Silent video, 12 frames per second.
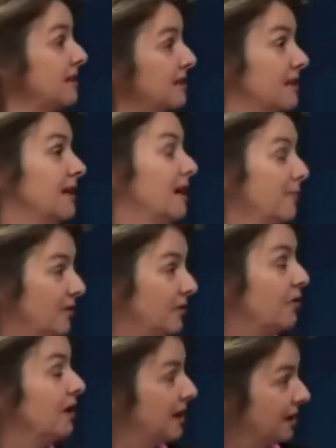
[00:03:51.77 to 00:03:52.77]
This is a game
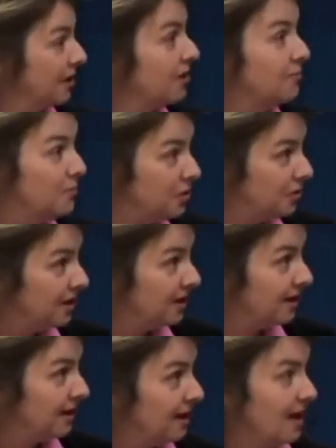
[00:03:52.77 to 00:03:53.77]
of creating a
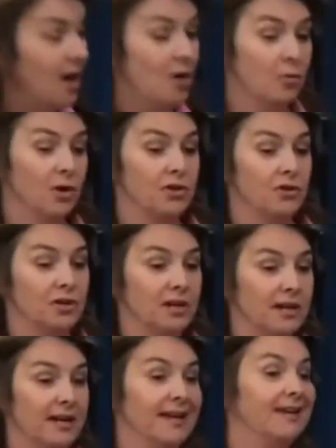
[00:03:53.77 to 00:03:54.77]
community where you
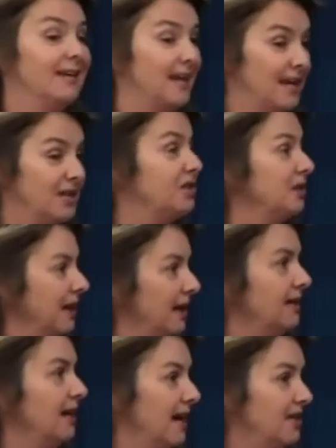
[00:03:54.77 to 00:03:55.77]
can engage,
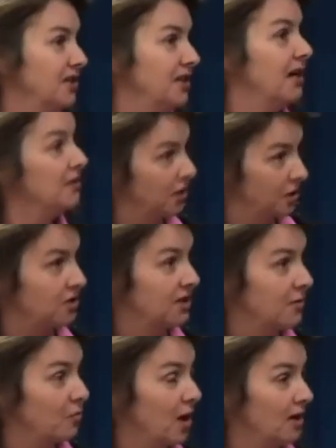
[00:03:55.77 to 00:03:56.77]
enlighten, educate
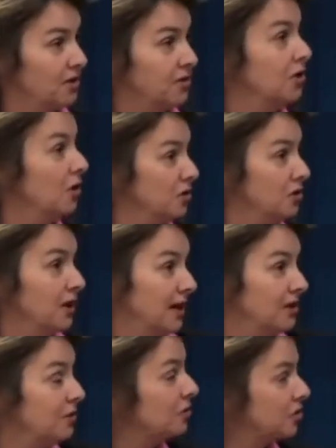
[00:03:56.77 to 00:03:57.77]
those that want to know you,
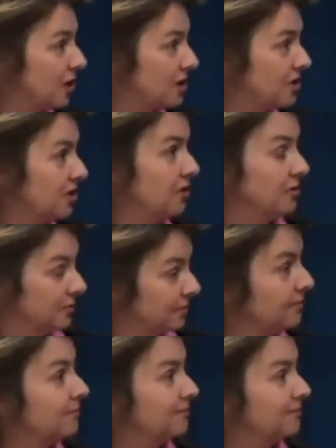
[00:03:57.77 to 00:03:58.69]
like you, and trust you.